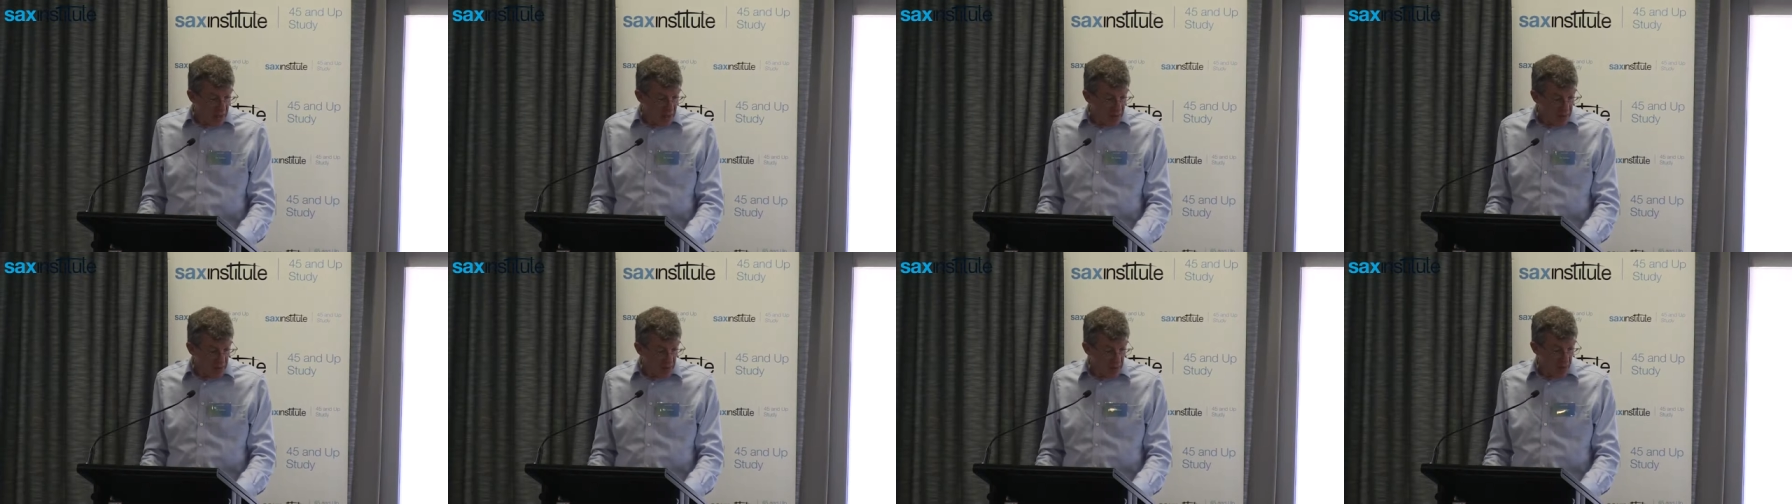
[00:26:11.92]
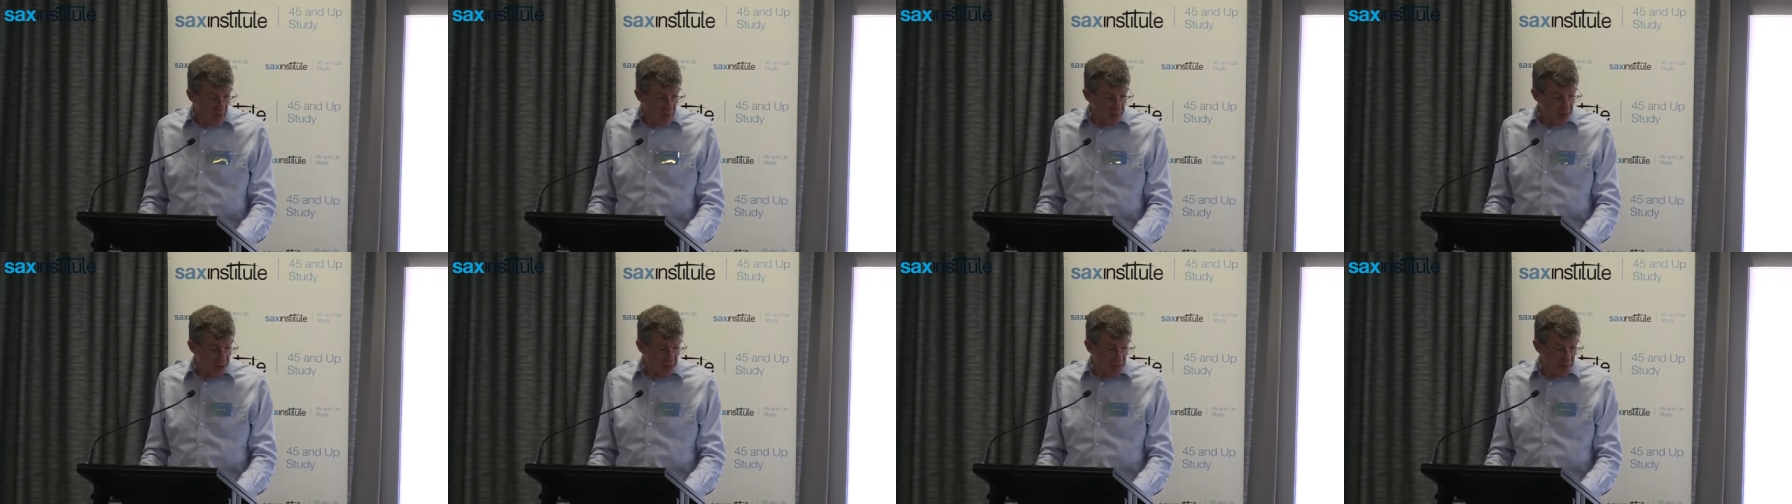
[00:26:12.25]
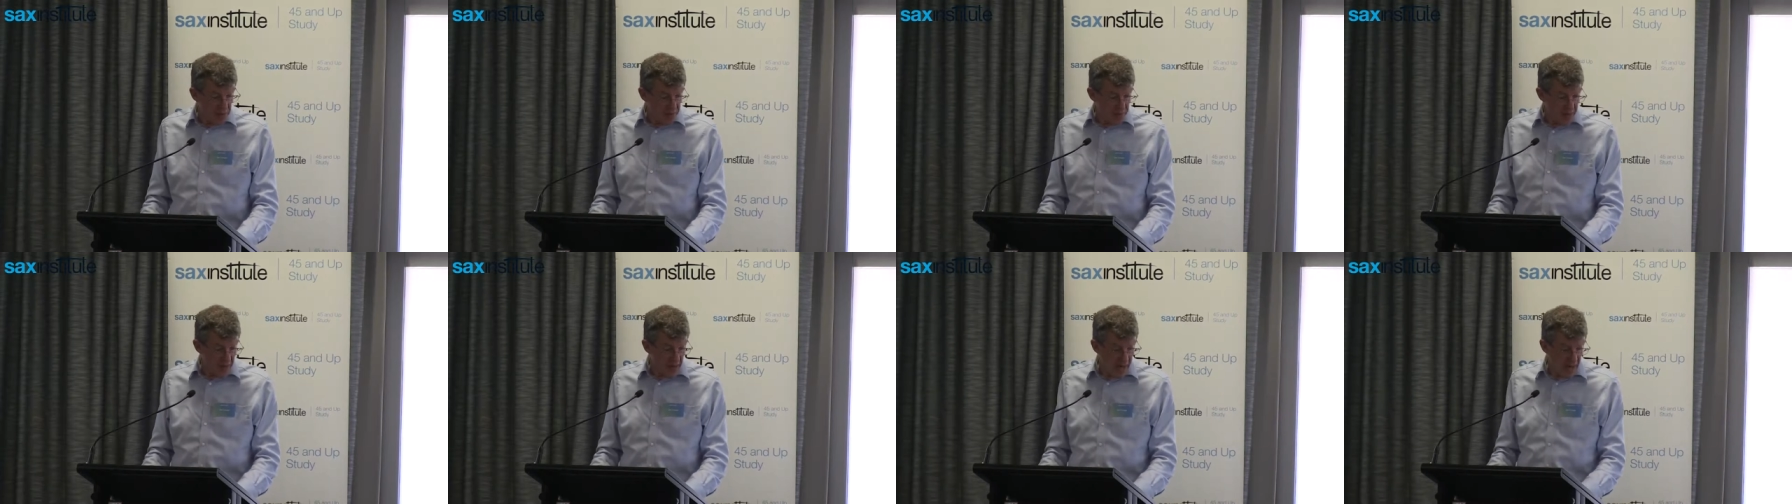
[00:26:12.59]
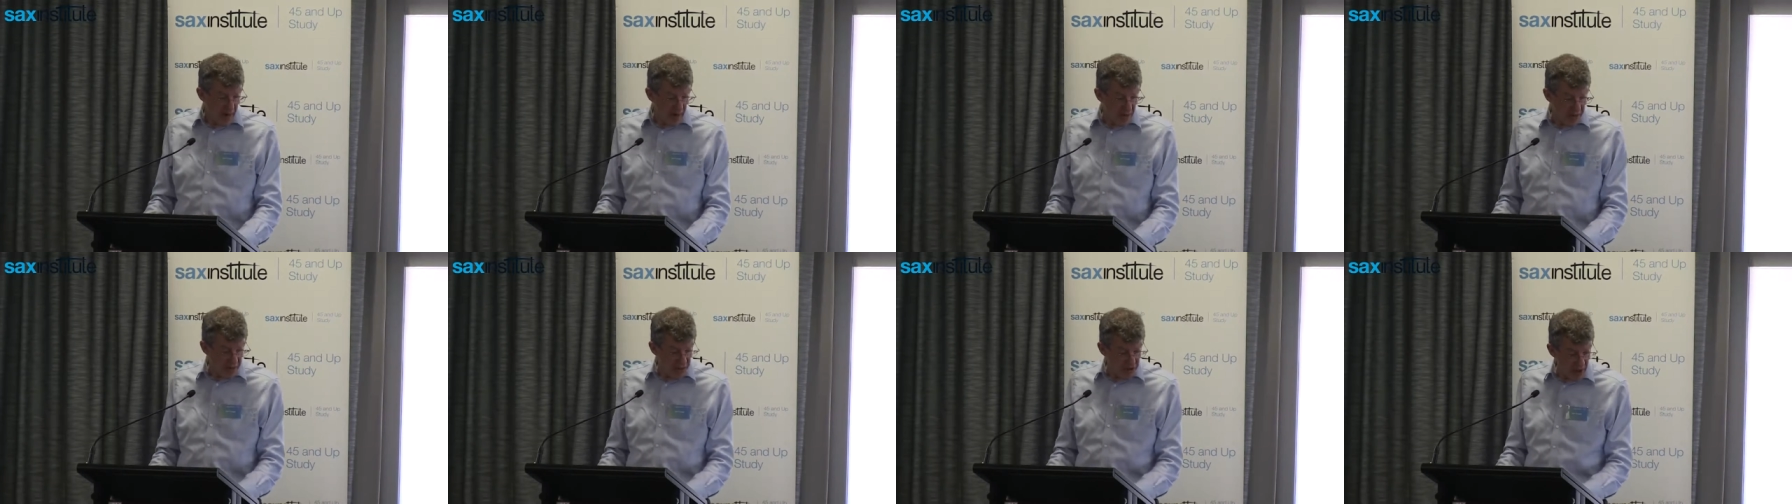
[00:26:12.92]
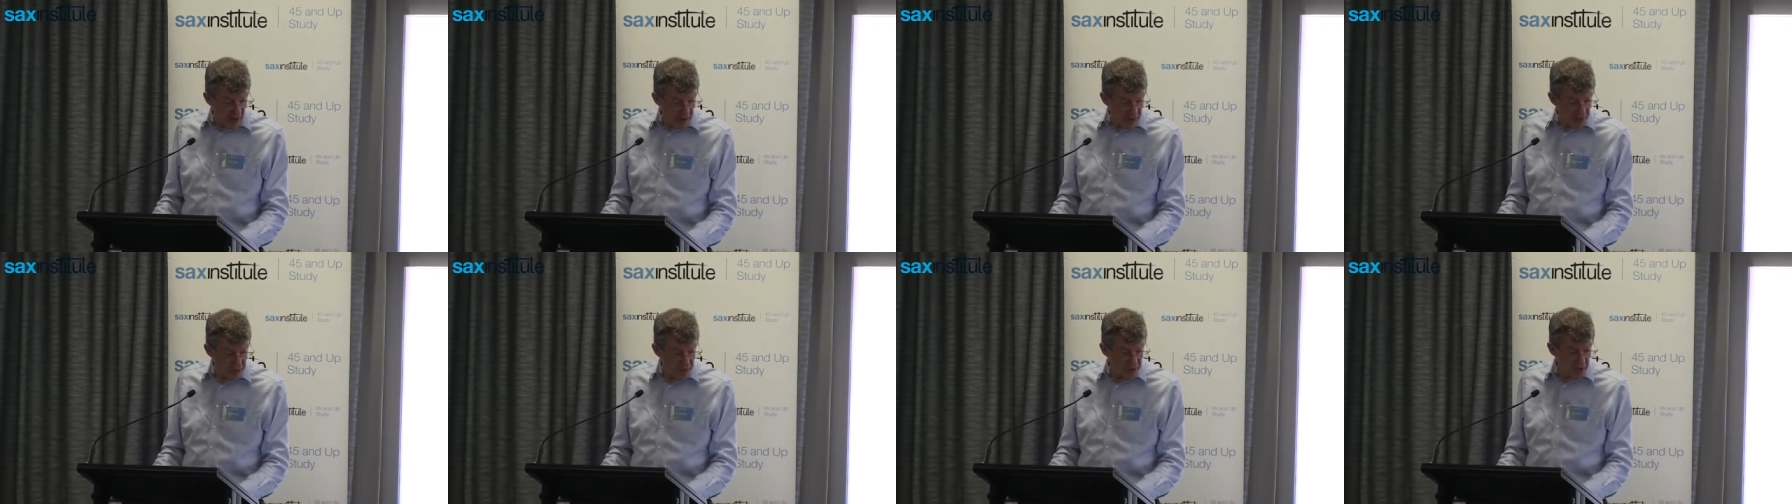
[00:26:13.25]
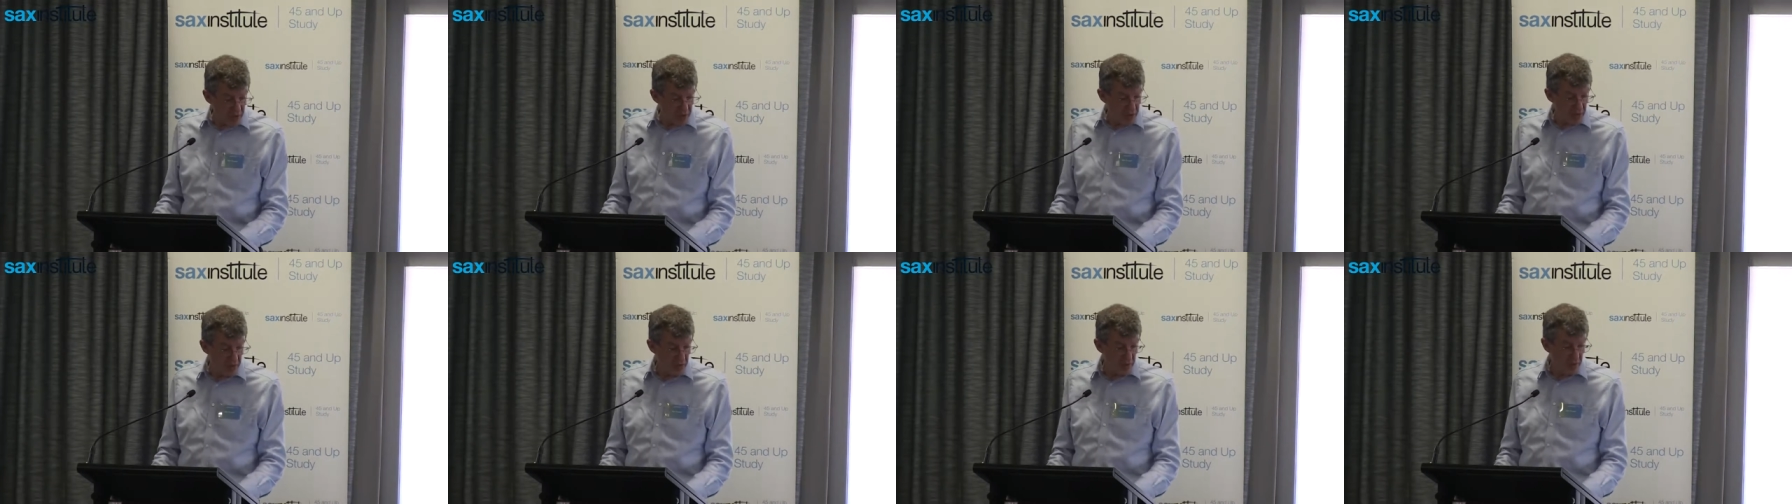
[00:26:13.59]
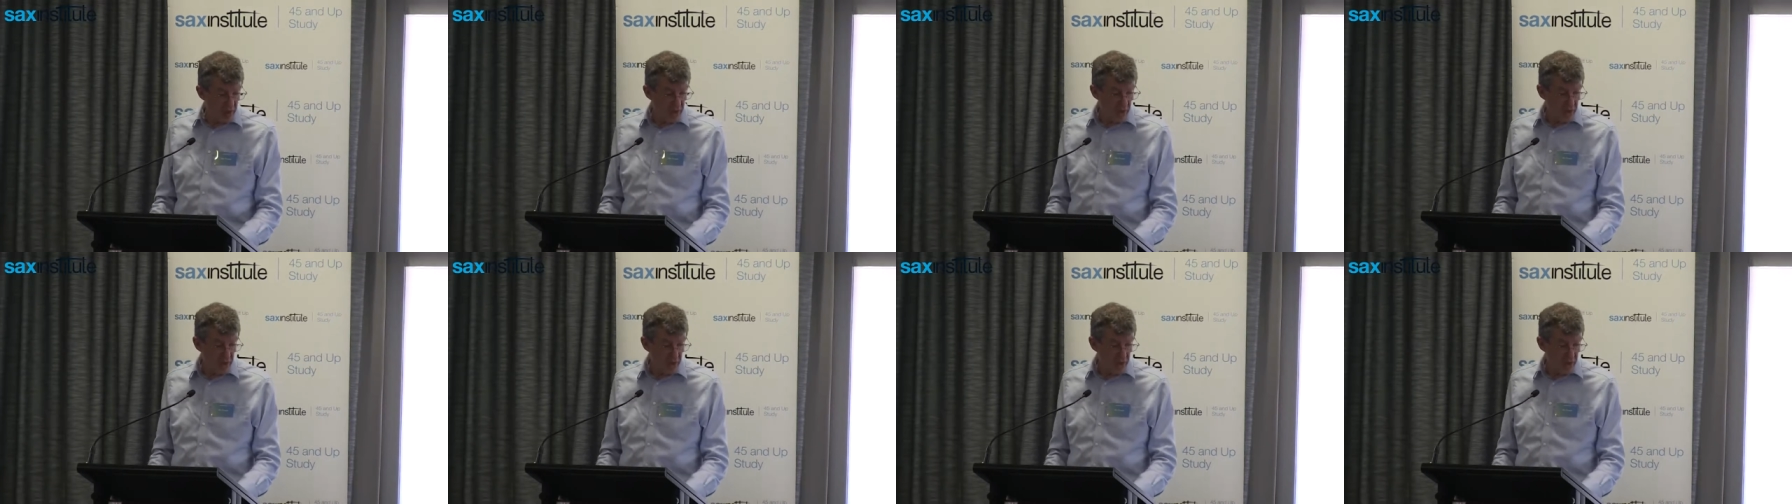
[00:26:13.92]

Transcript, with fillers: There are also health challenges through the